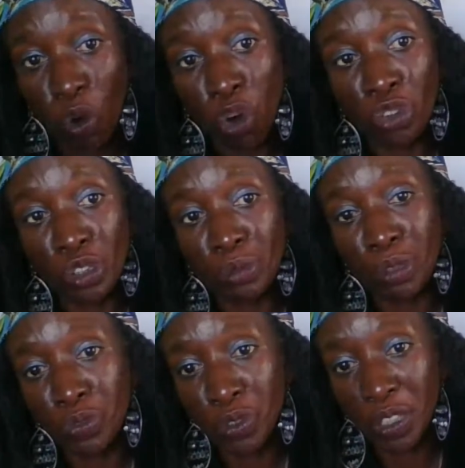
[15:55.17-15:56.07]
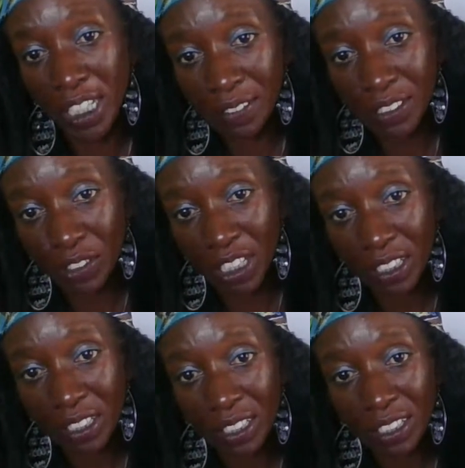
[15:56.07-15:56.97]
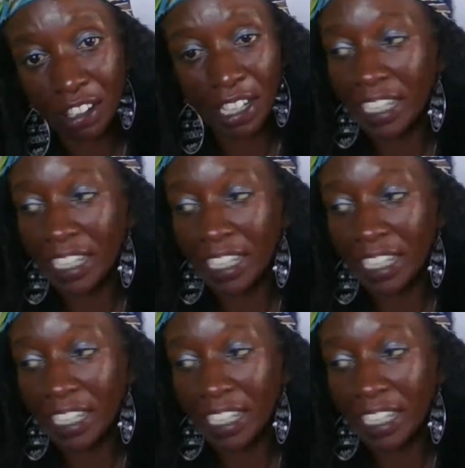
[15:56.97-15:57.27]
all those beautiful gifts, right? Our